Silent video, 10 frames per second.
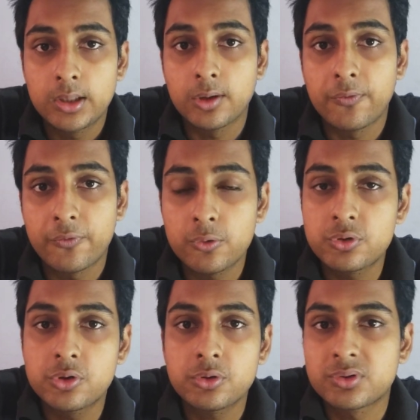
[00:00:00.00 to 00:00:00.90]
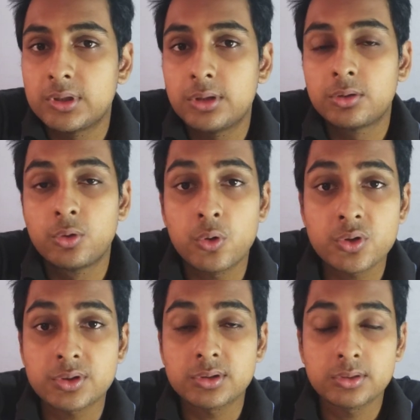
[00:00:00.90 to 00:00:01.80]
your fruit juice,
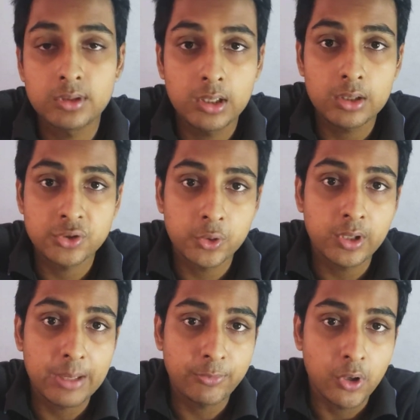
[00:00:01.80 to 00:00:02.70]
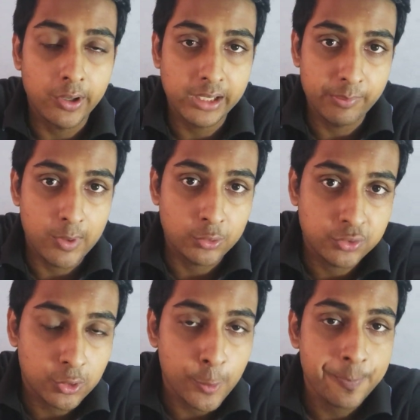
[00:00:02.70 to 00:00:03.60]
those sugar I'm talking about.
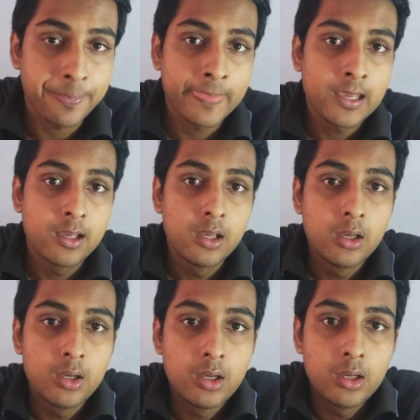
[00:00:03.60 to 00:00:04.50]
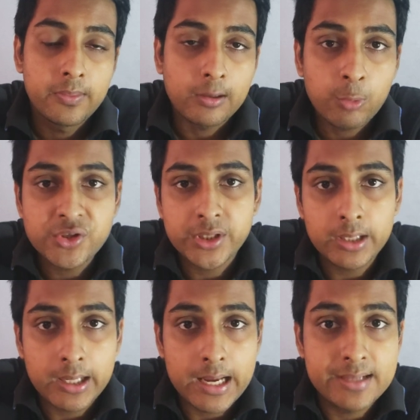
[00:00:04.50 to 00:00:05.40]
So the
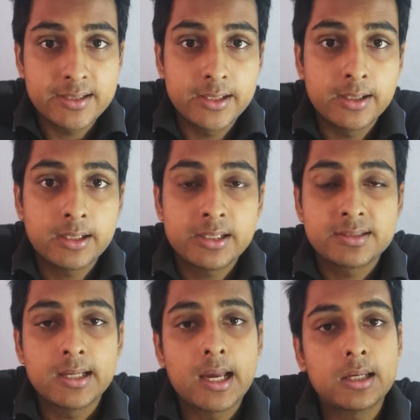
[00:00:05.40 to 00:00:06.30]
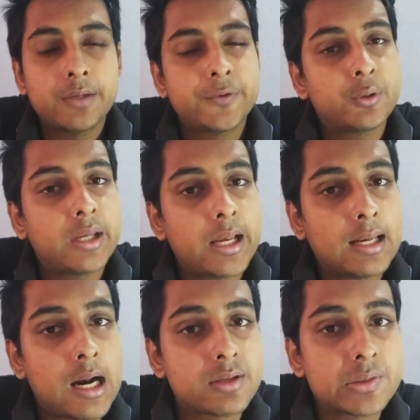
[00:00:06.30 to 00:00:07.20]
question arises here is that if you take
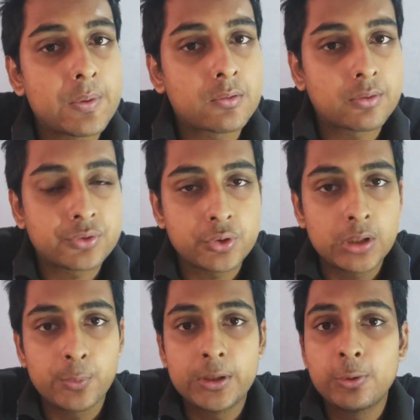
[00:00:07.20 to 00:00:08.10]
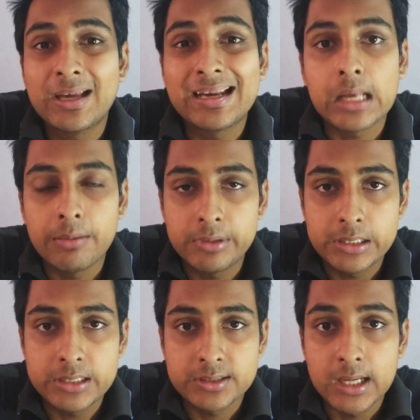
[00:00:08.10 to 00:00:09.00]
large amount of sugar, will you get
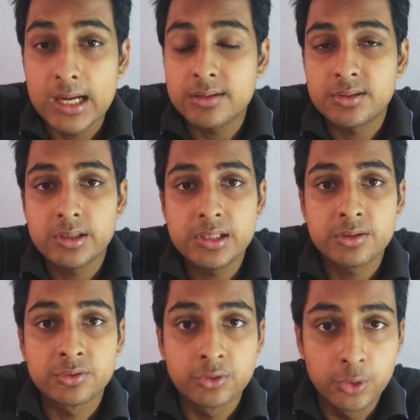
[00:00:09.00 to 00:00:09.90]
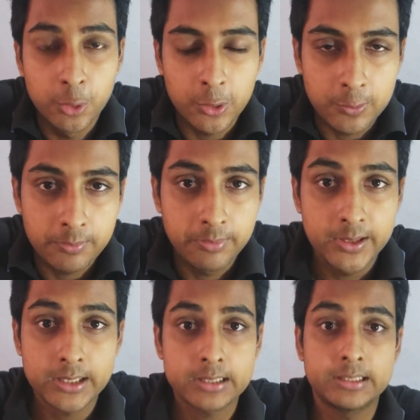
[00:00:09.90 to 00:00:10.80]
diabetes? The answer is no,
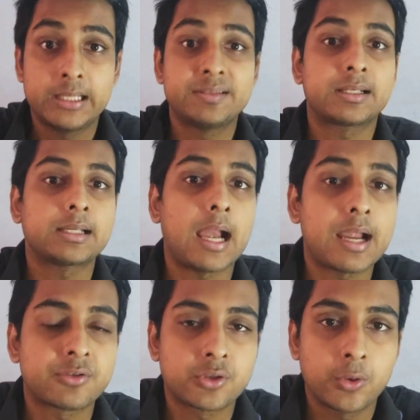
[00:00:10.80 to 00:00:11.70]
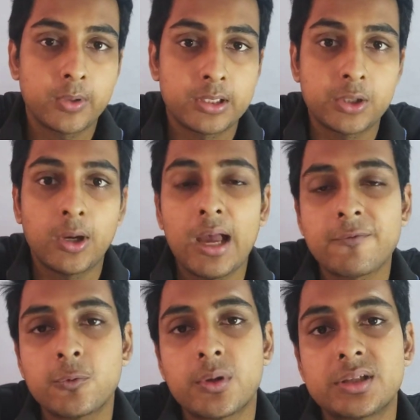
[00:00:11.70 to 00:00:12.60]
but there is a catch to it. You
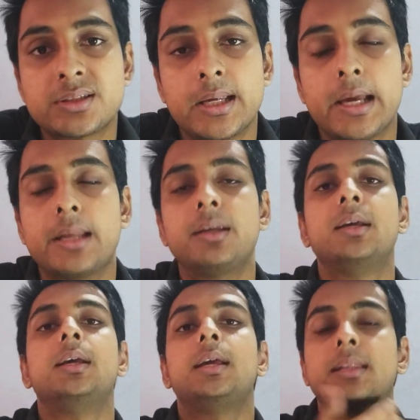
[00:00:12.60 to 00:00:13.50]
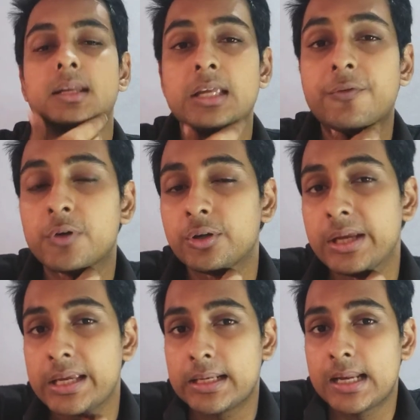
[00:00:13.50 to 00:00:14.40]
have to understand that if you're
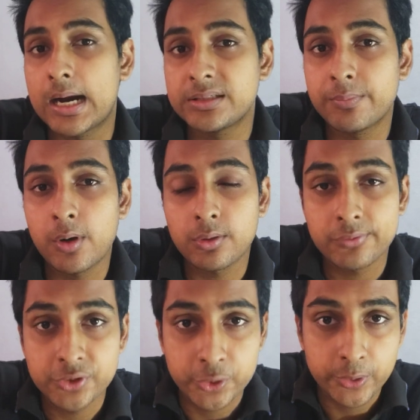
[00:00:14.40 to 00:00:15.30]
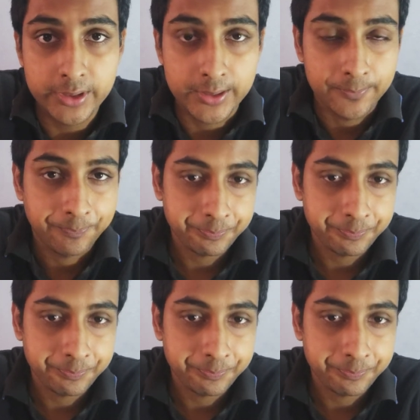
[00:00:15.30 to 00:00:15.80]
taking large amount of sugar,